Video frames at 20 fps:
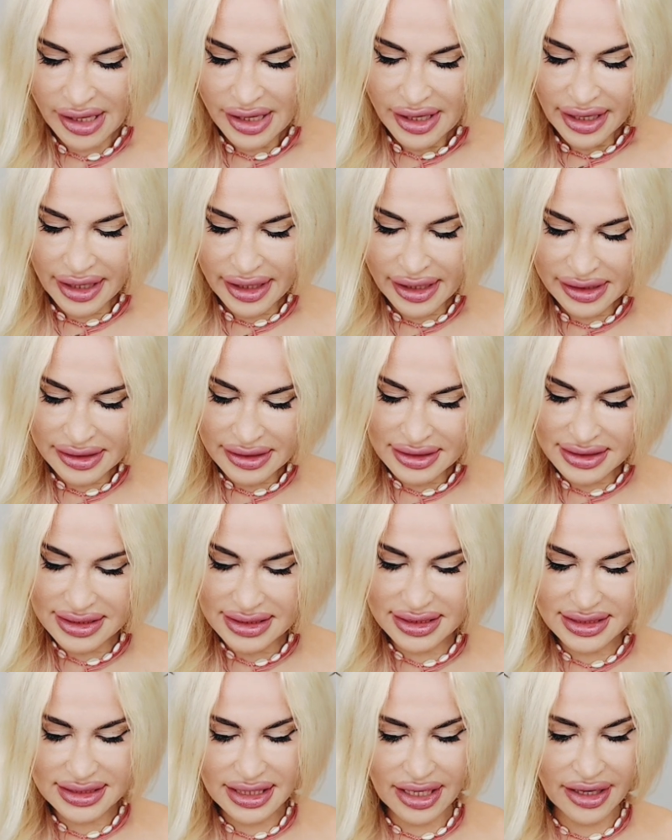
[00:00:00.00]
The
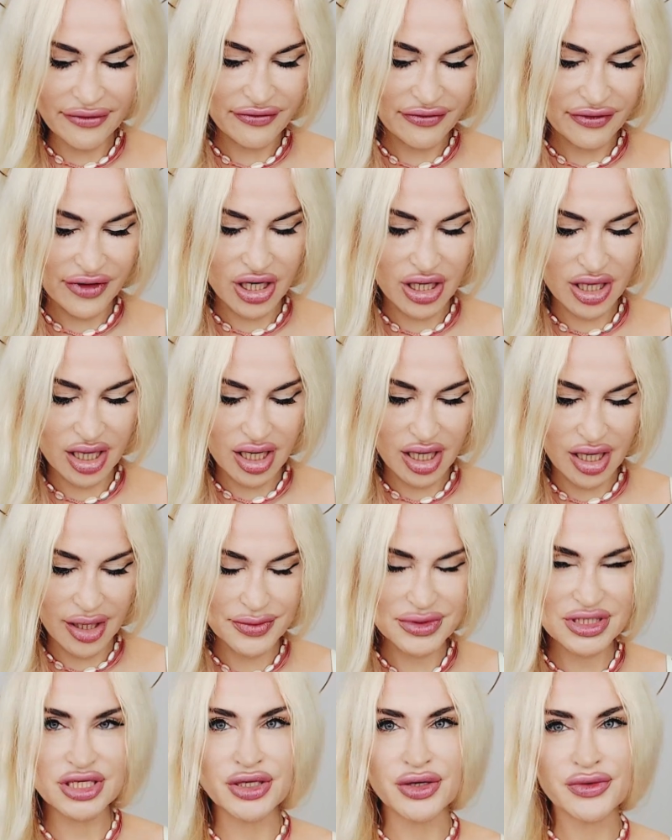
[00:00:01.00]
Six of
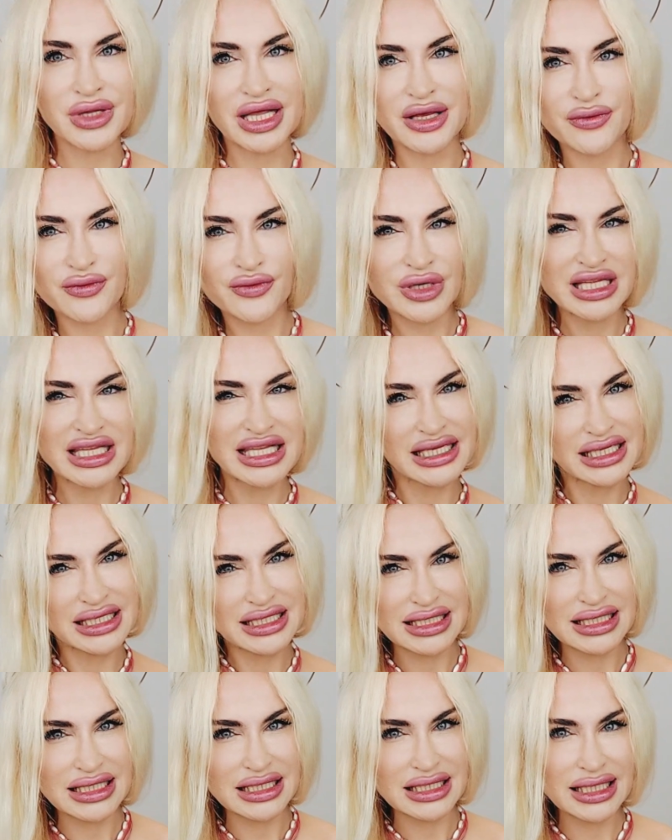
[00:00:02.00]
Cups, you know, like wheeling,
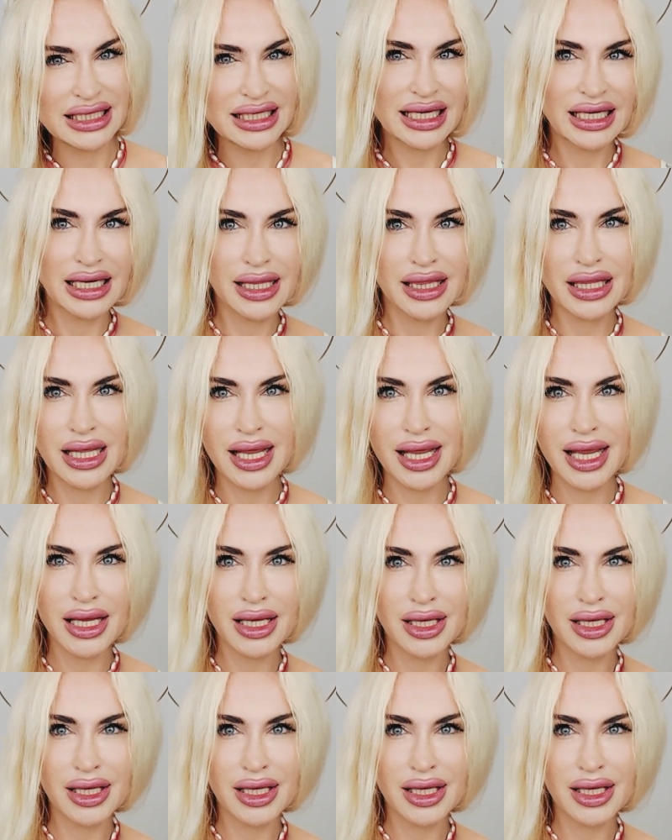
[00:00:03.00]
dealing kind of thing.